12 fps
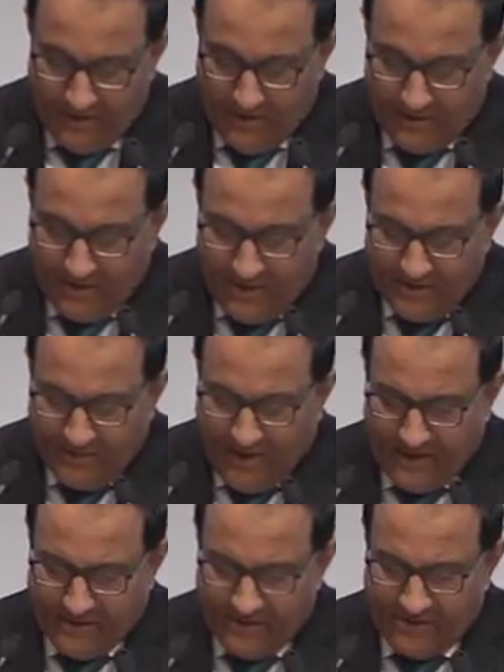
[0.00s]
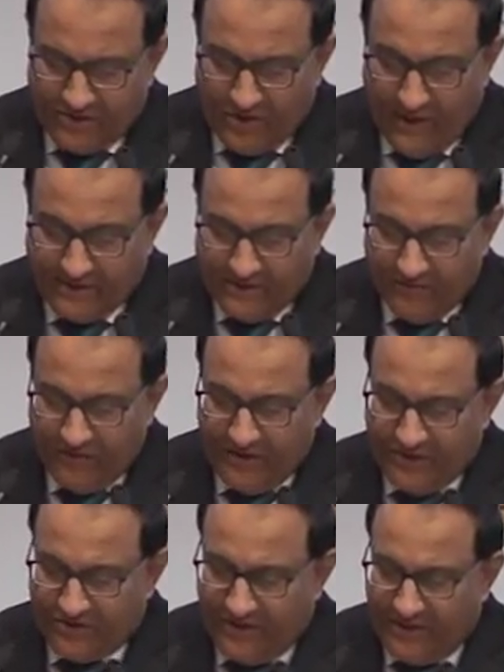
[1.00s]
These partners collectively
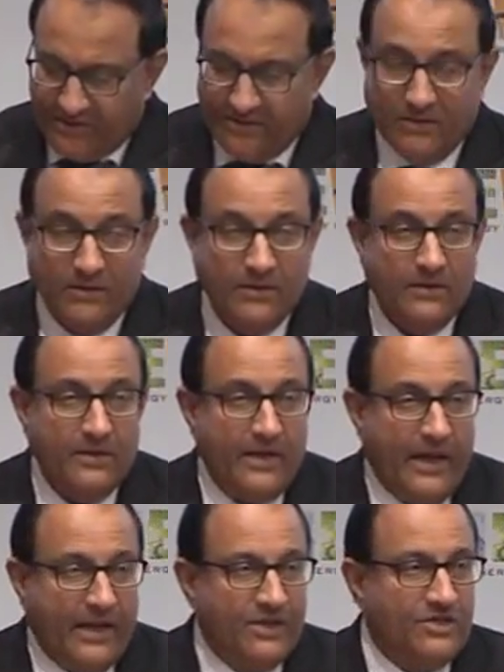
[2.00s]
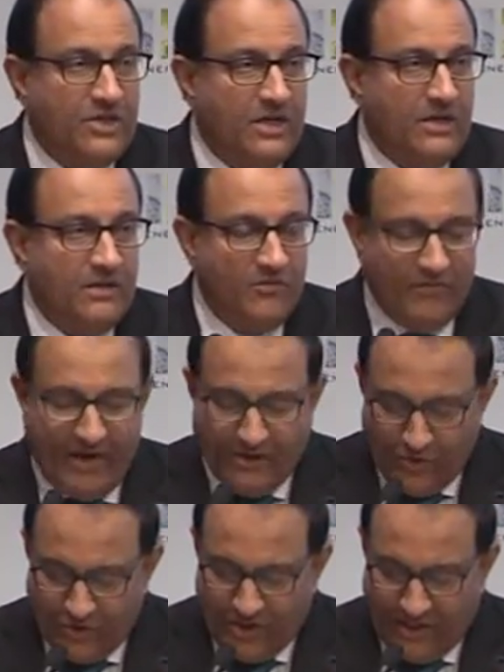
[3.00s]
straddle the energy value
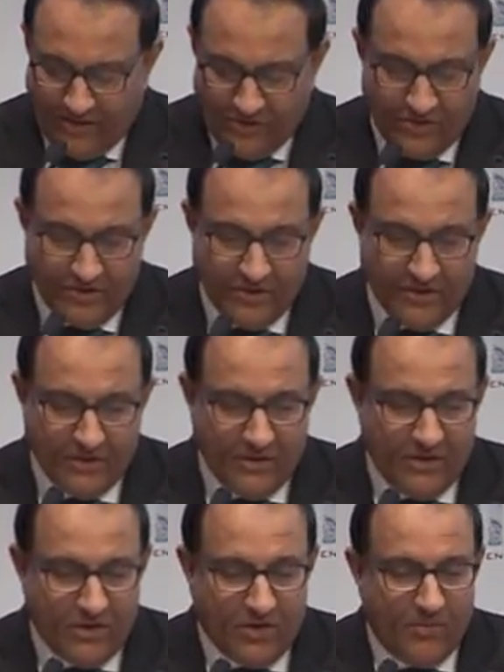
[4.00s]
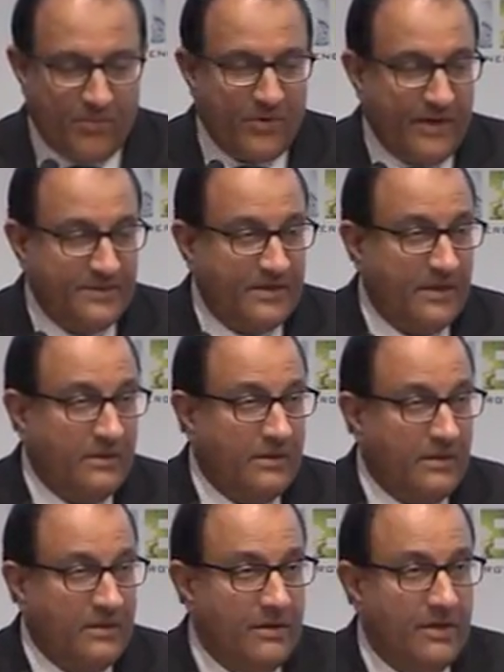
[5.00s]
chain, comprising
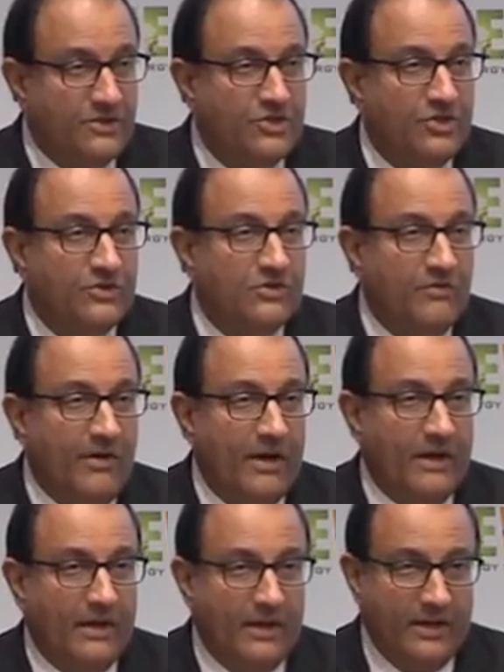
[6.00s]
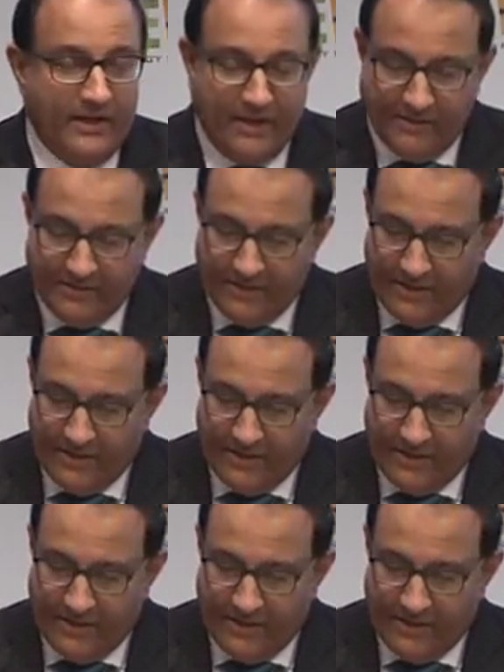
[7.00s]
institutes of higher learning,